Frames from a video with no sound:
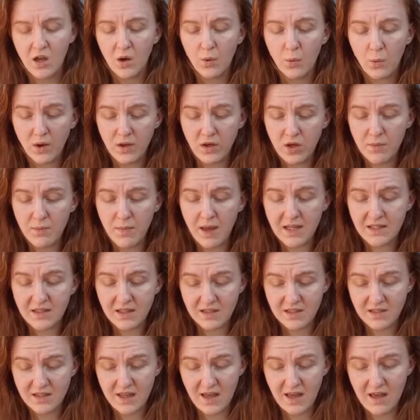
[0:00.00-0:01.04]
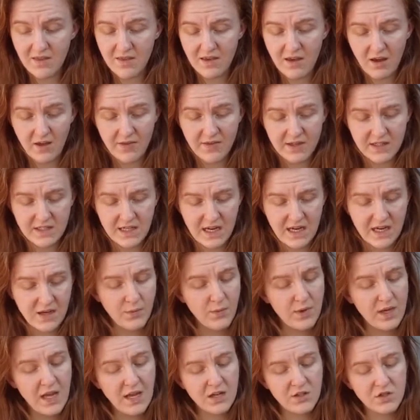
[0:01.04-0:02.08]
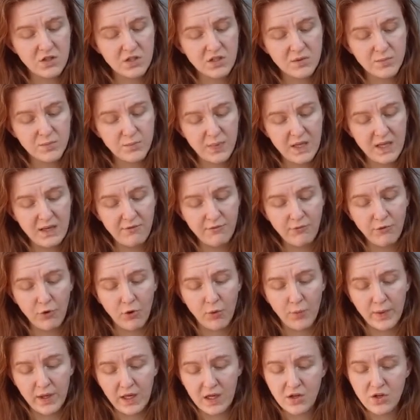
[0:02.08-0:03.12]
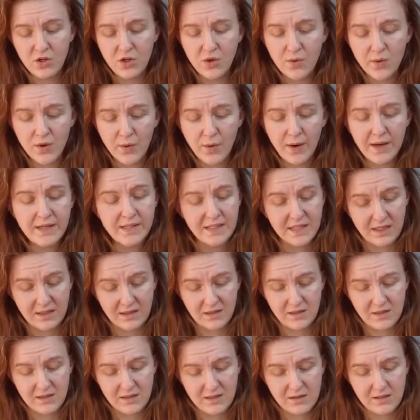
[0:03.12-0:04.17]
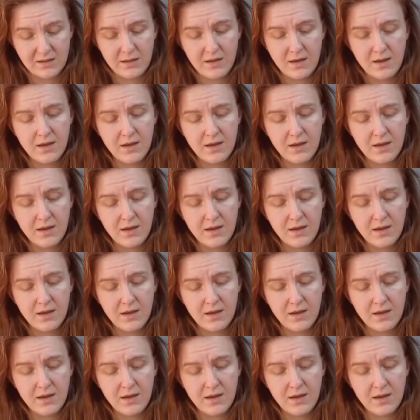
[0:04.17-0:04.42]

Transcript: "When you met us there the other day, we had just been forming a new acquaintance."